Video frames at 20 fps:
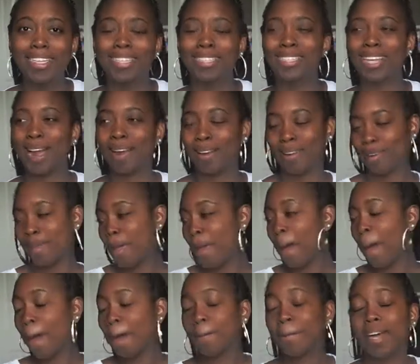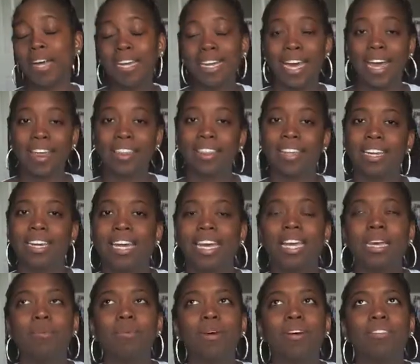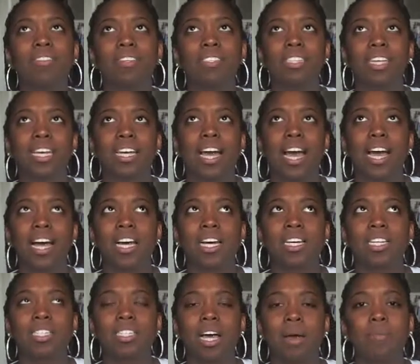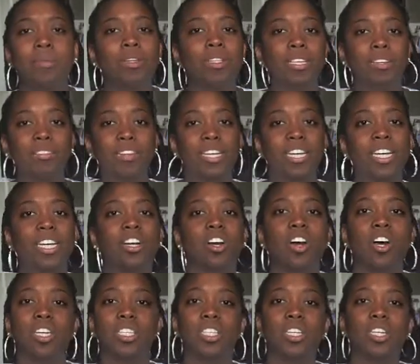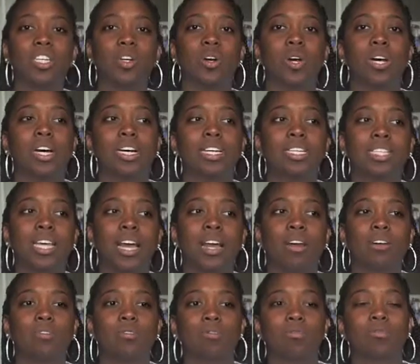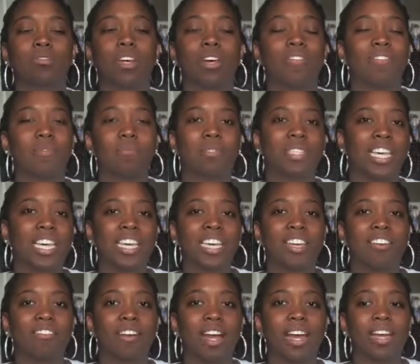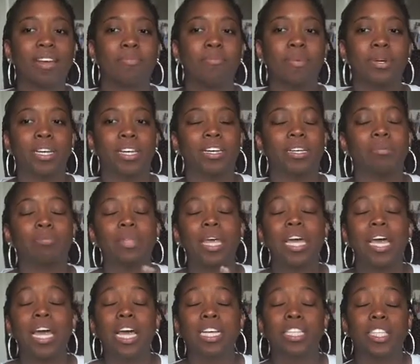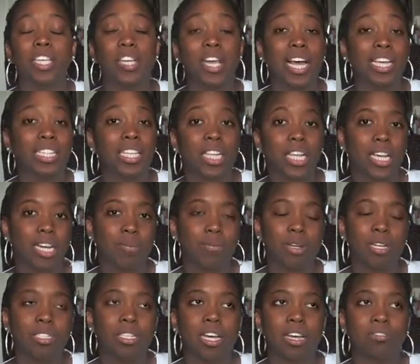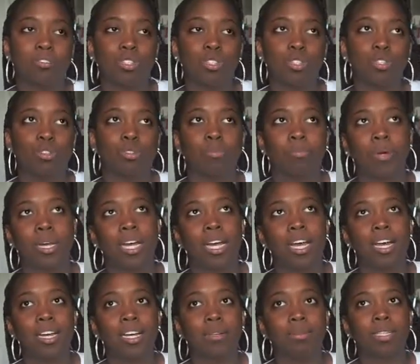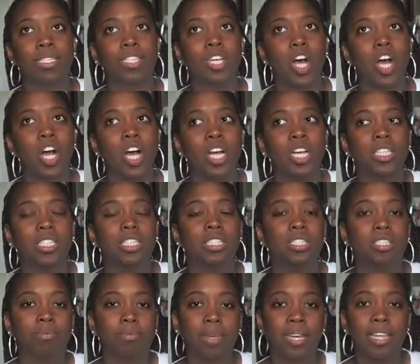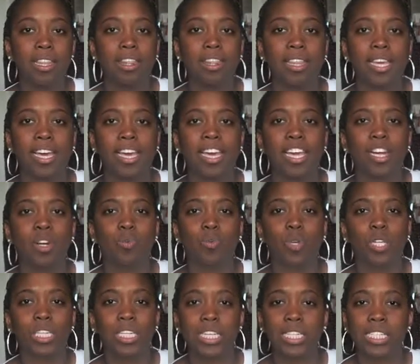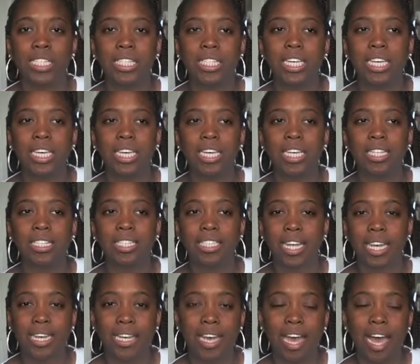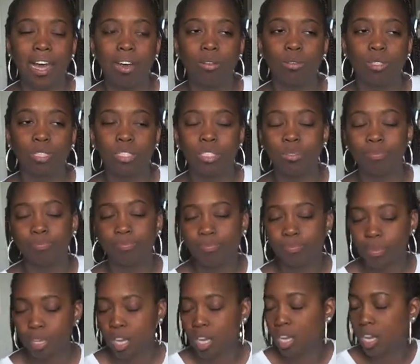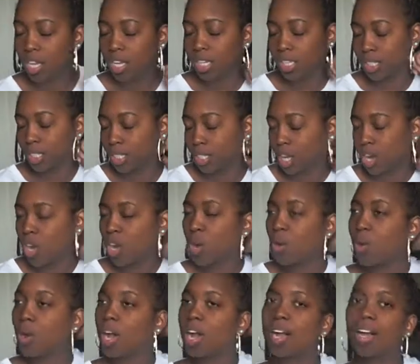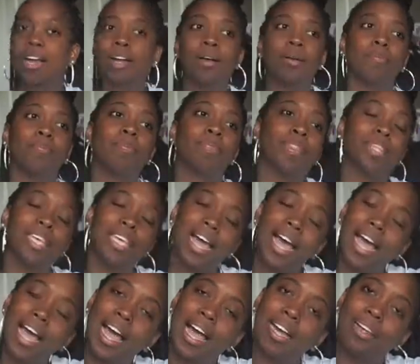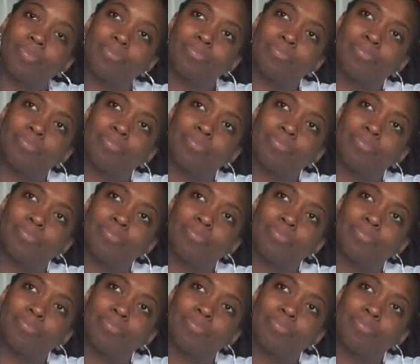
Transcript: Sorry. But yeah, the name of the steakhouse, I'm going to leave it here also because I don't know if I'm saying it right. But so you guys can look it up yourselves too. But it's called Smith and Willensky Steakhouse. So yeah.